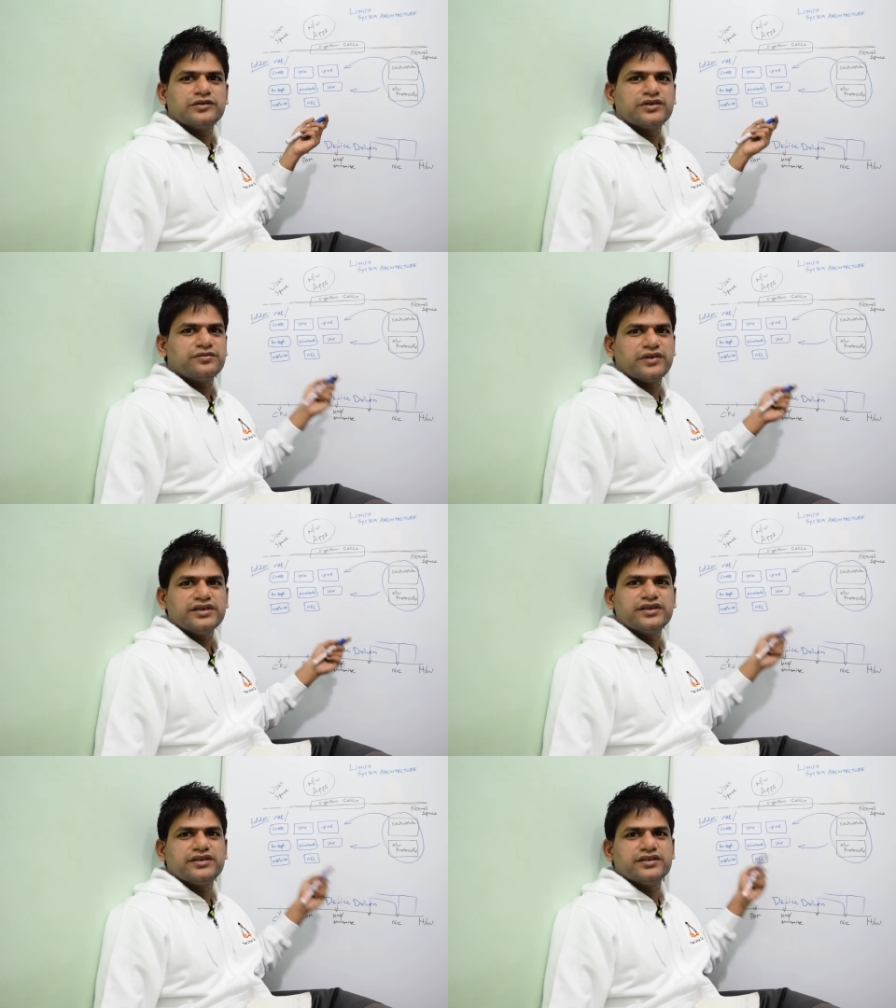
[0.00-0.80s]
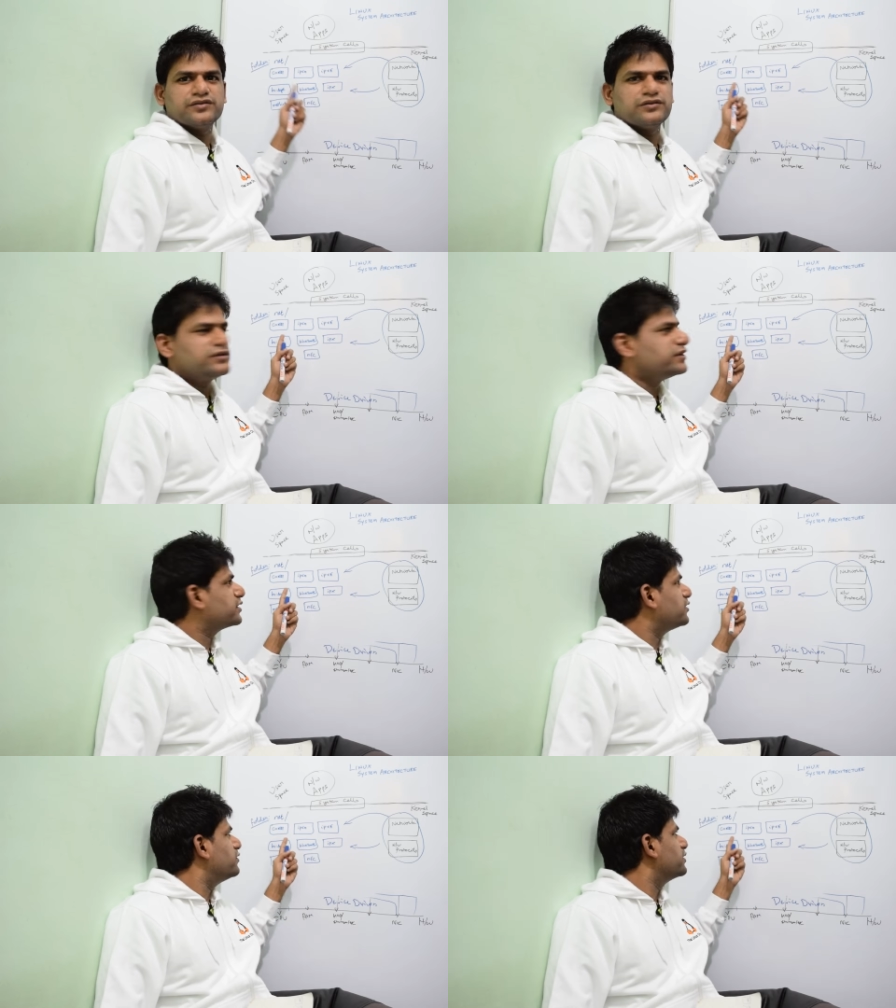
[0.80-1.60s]
you can find it in the folder
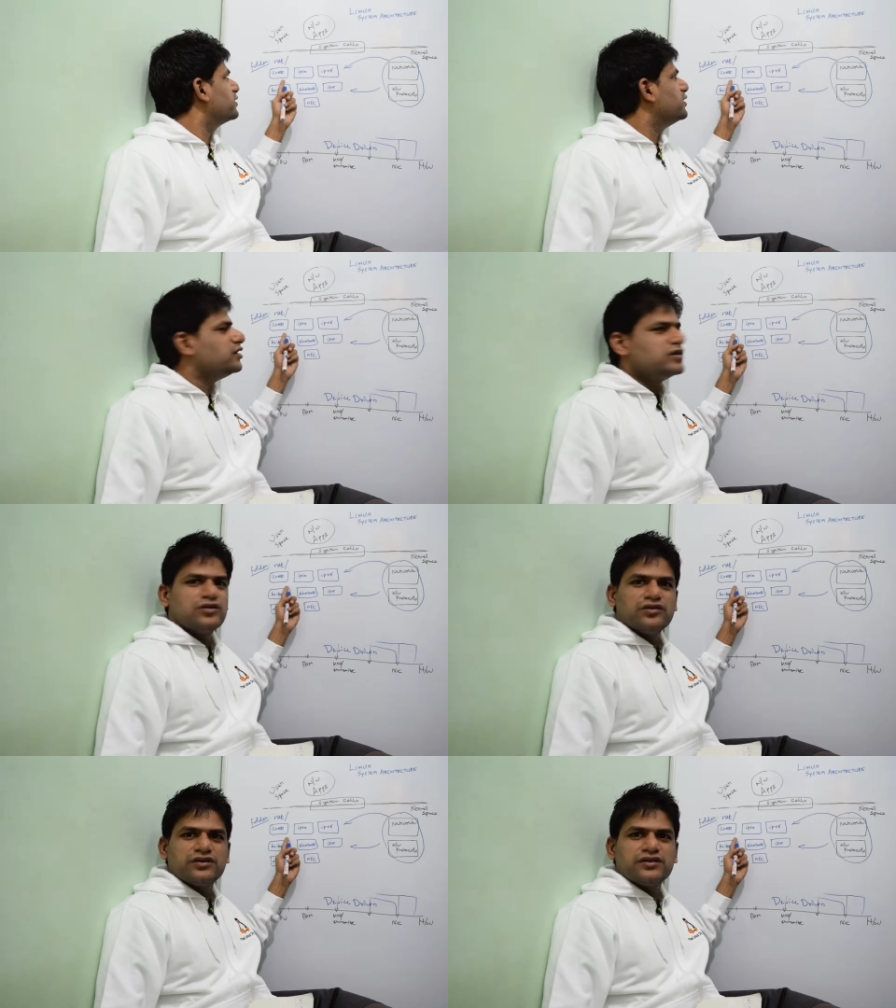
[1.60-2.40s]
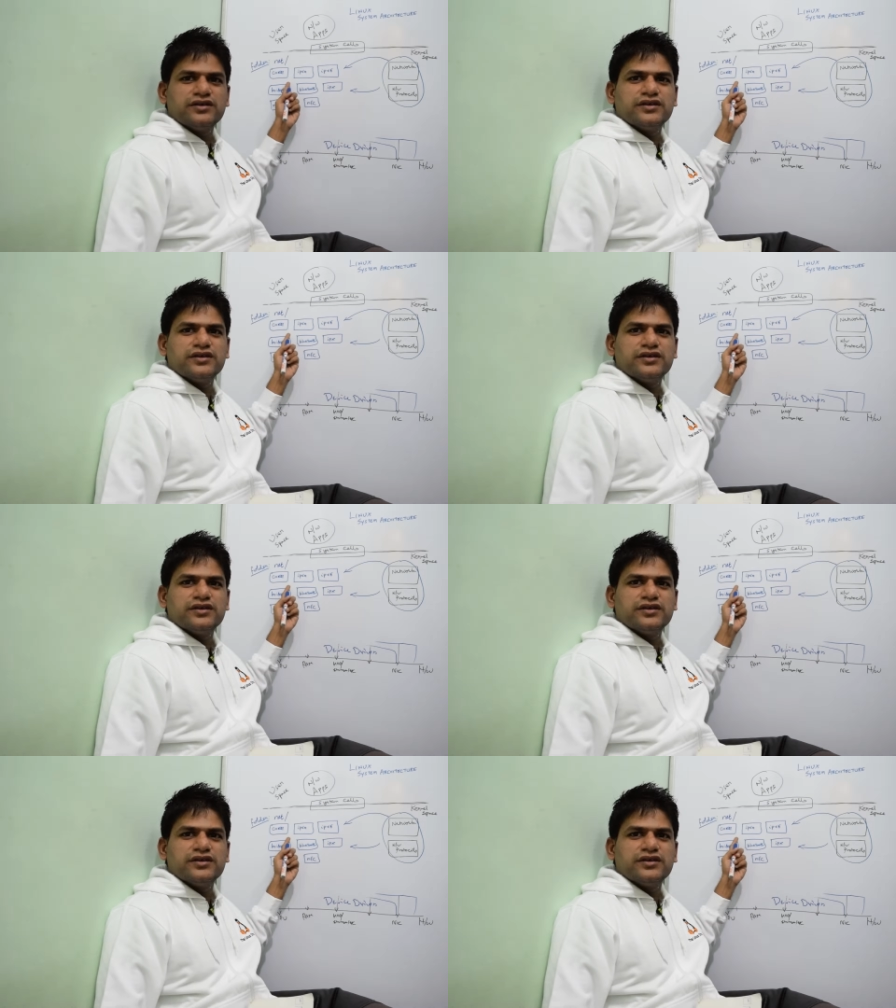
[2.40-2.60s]
called core.